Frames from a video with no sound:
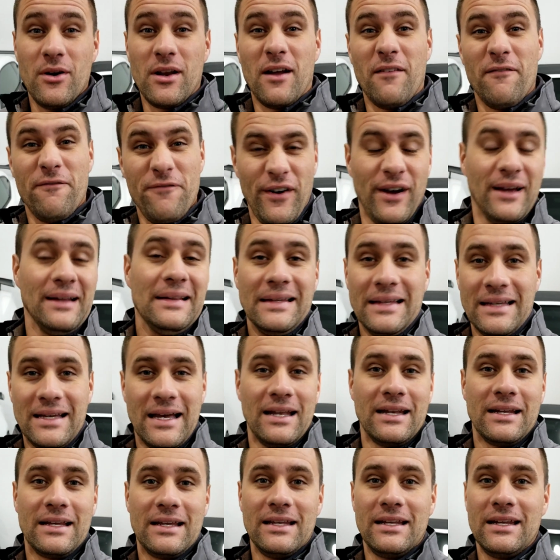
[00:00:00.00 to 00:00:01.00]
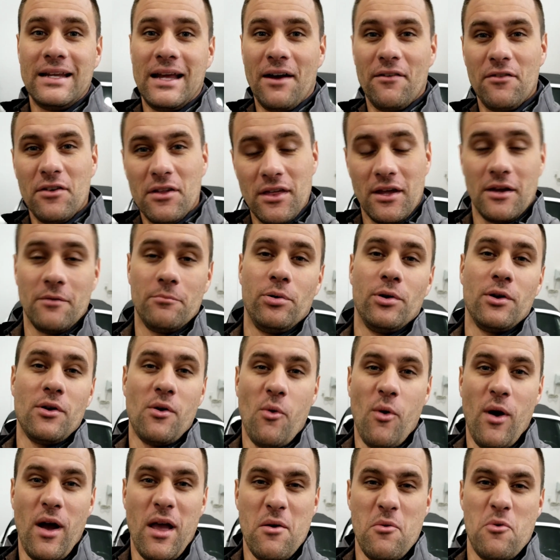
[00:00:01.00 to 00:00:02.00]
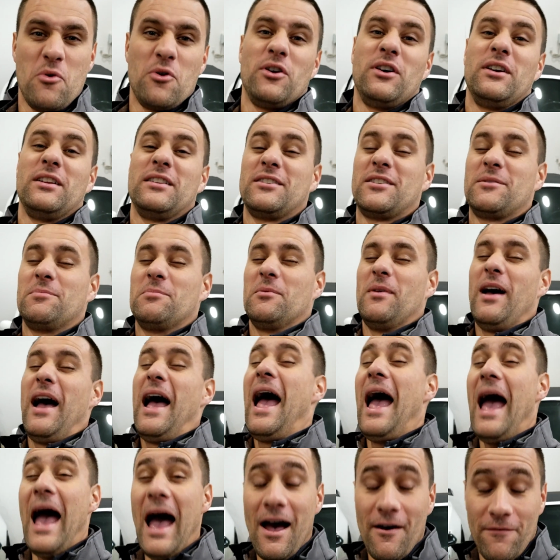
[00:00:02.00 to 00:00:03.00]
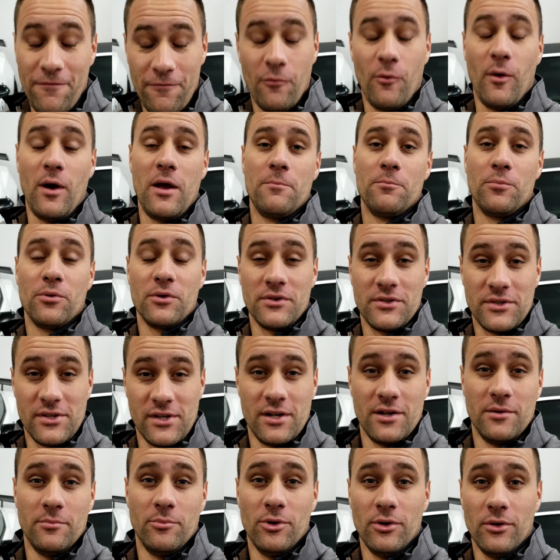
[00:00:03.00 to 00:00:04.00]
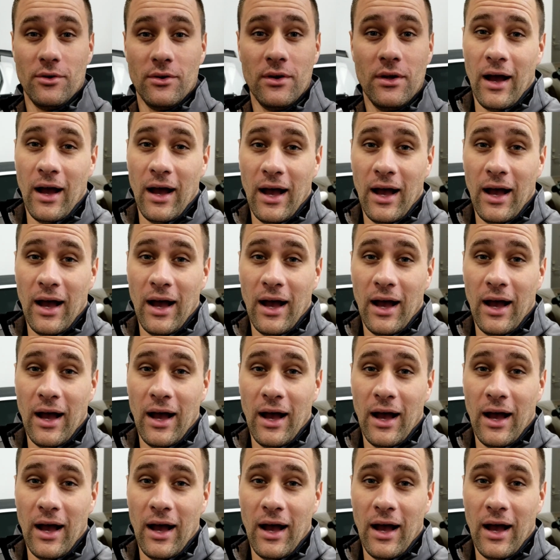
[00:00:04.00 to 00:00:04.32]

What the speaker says: and I'm finally kind of getting everything put away where it's halfway presentable.